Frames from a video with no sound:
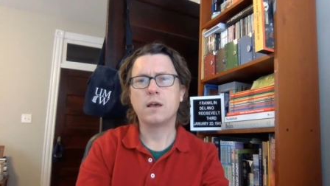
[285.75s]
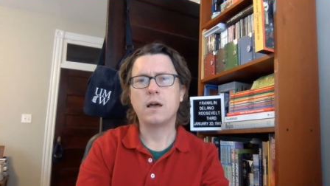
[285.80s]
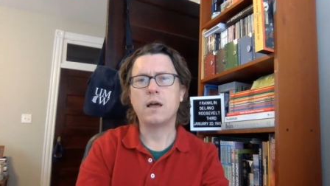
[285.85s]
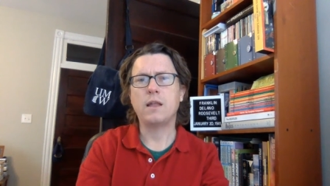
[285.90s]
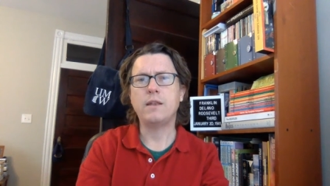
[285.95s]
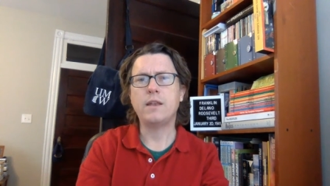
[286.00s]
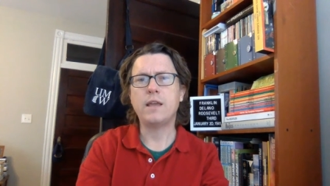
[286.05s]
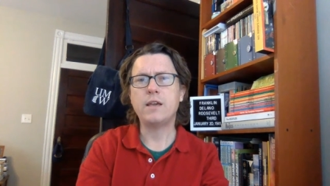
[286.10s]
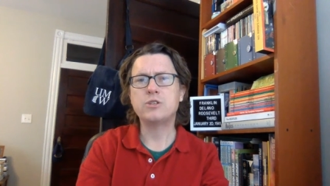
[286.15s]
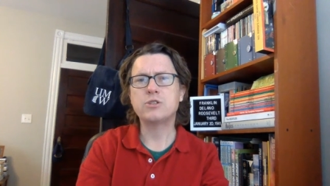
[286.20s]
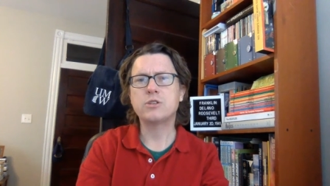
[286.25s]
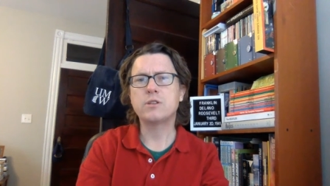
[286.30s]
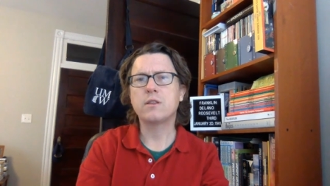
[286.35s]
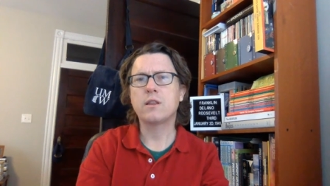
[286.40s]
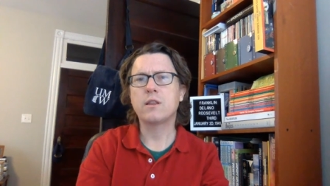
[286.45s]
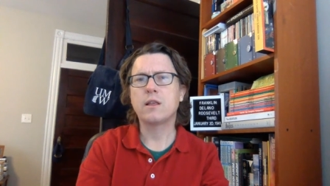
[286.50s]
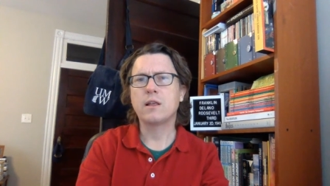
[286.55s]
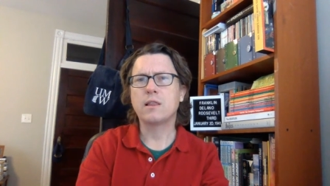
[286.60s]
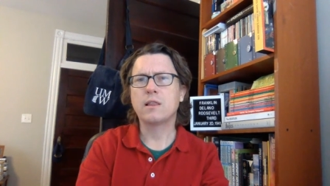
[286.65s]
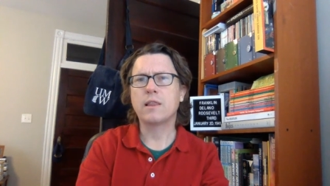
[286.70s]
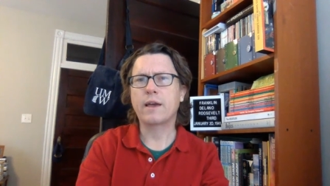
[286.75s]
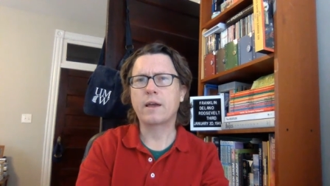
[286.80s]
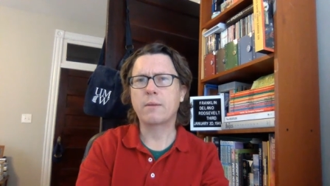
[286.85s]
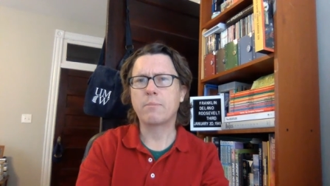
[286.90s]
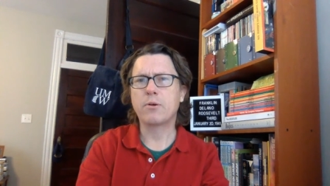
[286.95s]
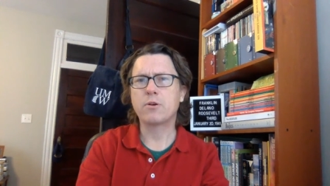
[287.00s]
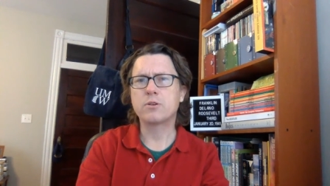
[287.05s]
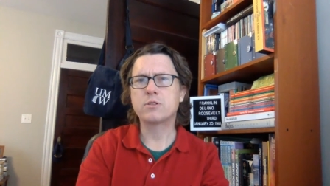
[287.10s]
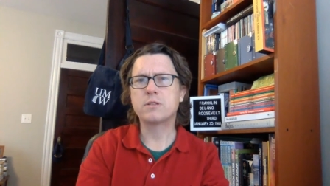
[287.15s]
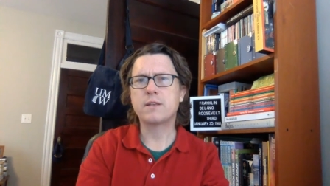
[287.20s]
A nation, like a
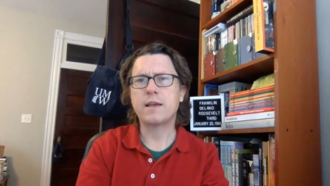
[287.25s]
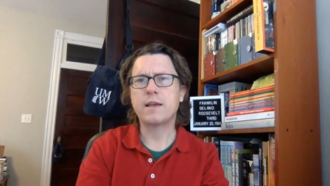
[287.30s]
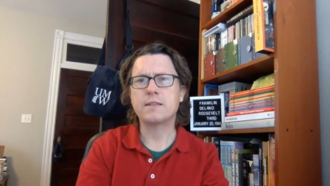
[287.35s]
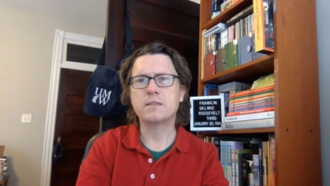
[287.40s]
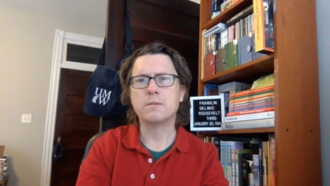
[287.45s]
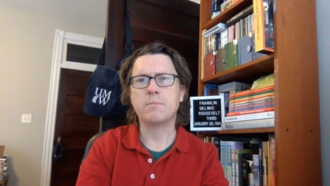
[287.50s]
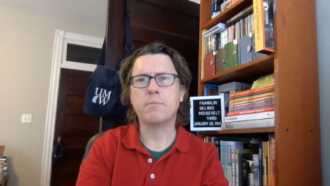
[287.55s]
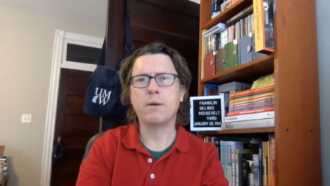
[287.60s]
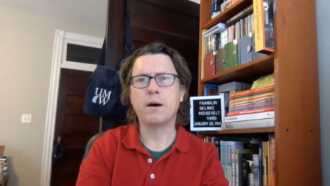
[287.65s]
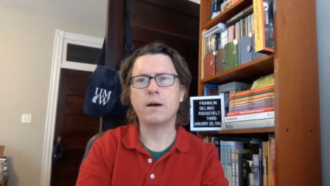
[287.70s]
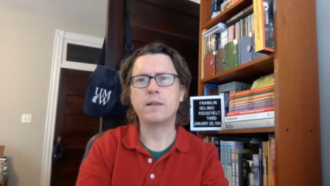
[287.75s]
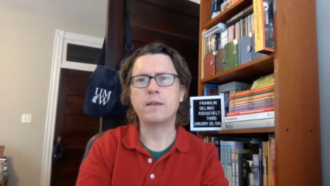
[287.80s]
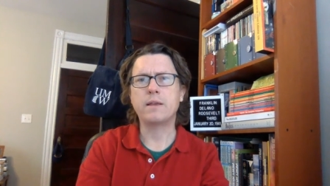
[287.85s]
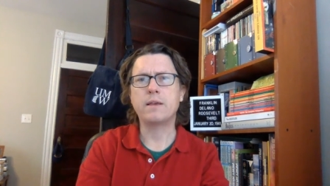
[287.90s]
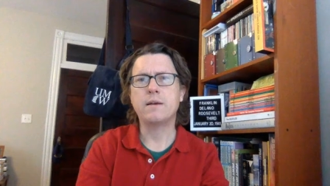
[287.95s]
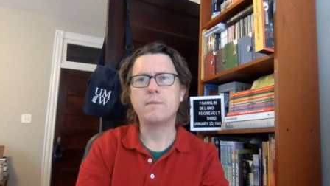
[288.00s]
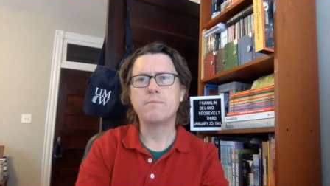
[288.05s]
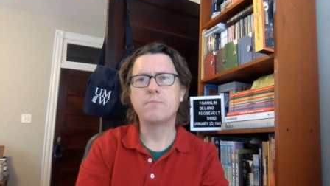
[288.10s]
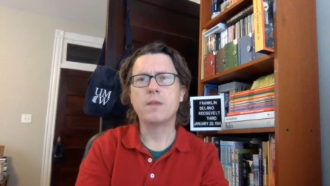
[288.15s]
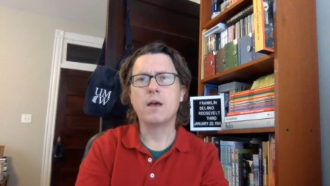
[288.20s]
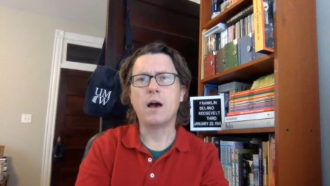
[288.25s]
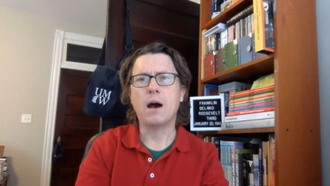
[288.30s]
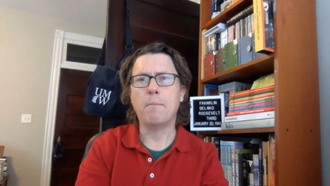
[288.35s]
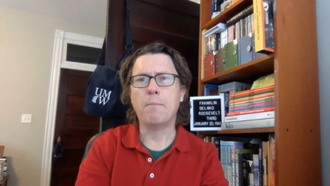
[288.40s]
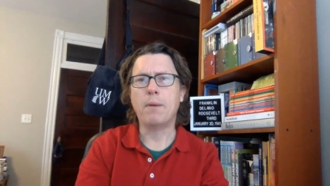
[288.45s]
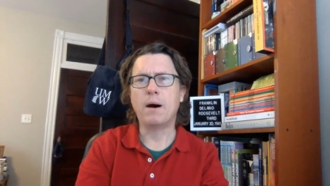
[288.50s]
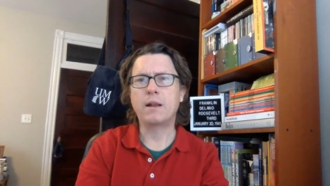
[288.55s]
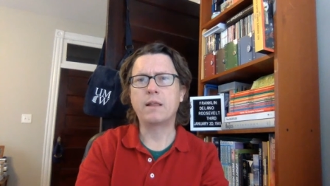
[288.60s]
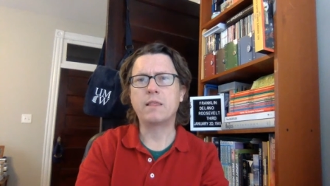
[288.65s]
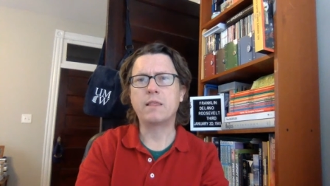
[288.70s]
person, has a body
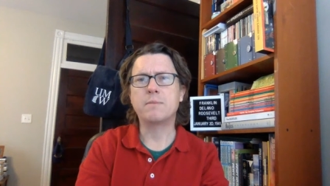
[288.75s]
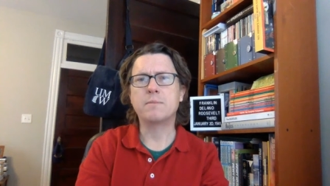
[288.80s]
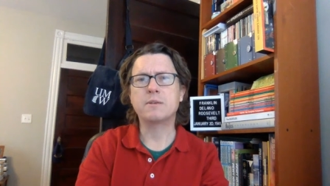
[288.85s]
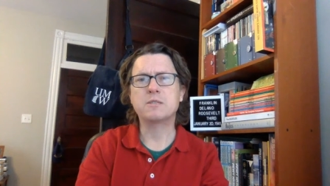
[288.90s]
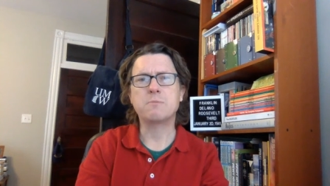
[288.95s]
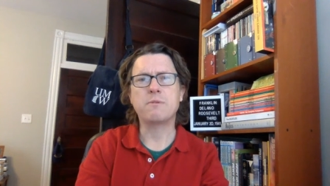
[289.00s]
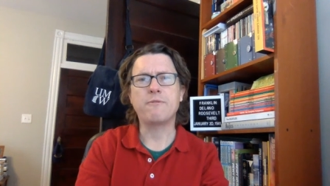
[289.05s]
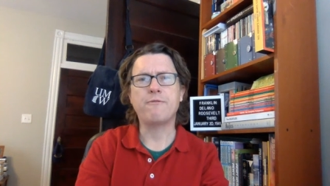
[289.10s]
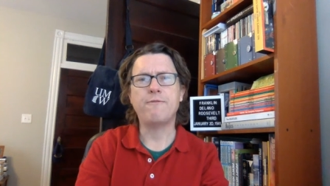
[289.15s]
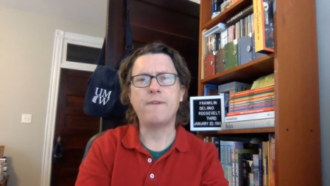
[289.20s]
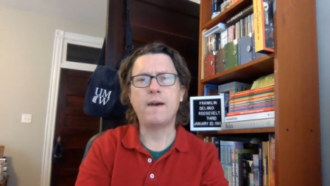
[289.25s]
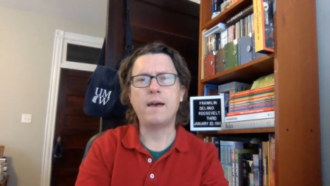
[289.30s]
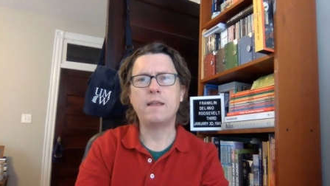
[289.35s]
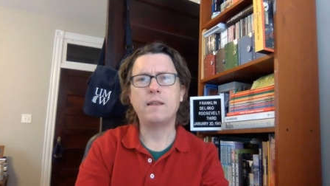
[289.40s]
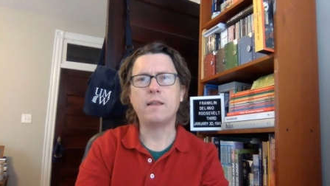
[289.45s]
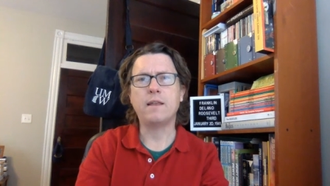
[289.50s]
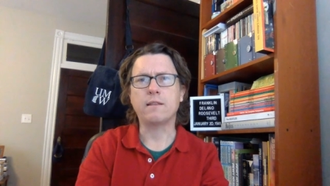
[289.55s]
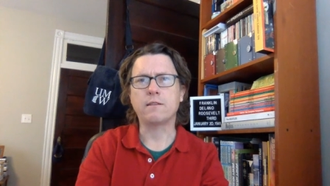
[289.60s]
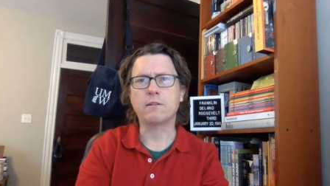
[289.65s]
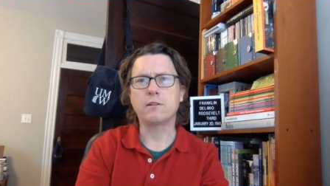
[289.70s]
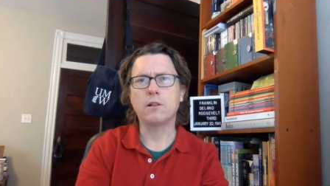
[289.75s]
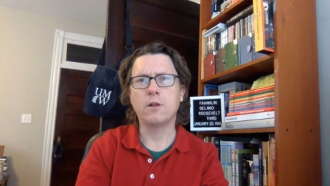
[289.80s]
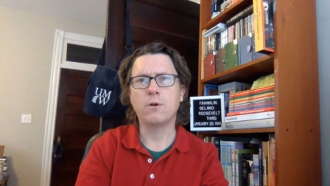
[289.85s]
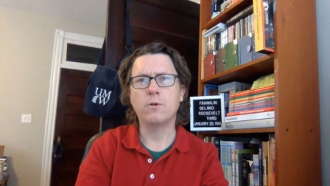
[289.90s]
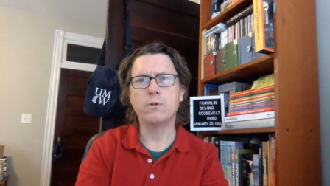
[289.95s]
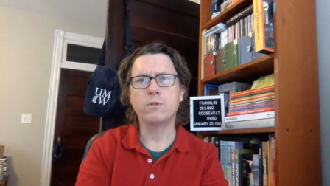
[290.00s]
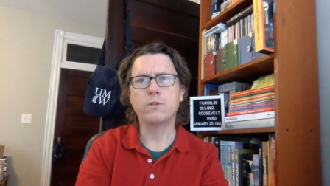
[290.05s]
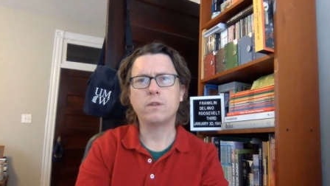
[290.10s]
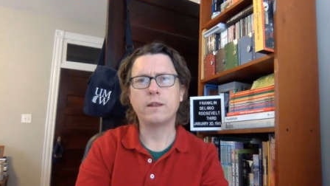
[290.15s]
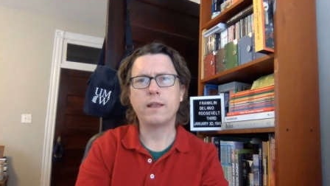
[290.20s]
that must be fed and
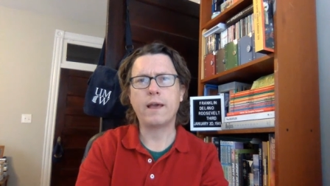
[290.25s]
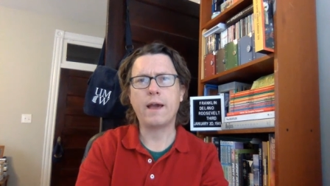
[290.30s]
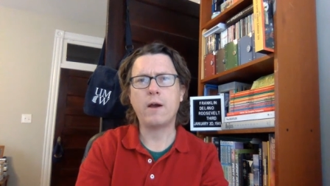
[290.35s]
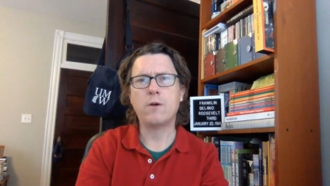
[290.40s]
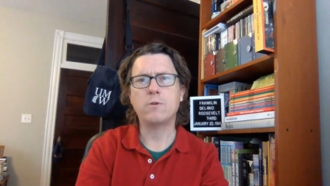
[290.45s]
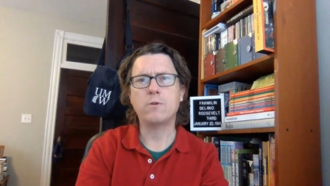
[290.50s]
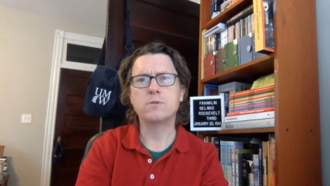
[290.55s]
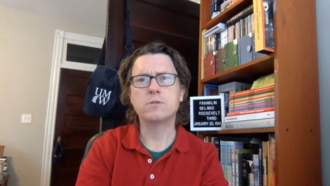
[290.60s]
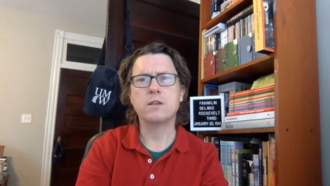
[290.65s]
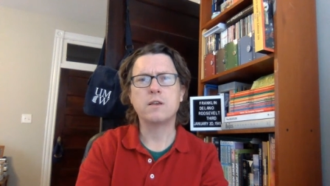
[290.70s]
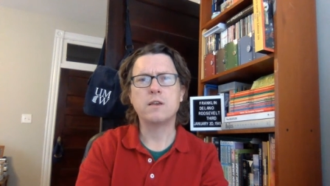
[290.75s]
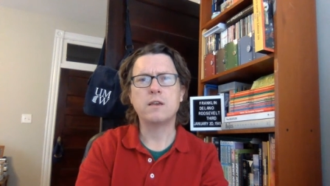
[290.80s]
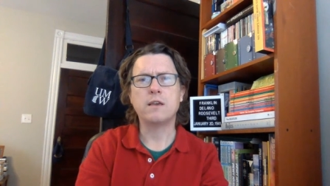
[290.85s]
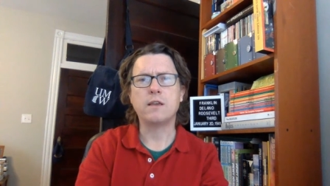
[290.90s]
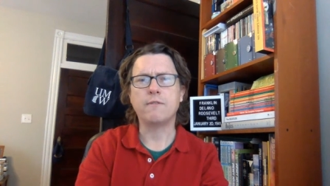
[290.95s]
clothed and housed,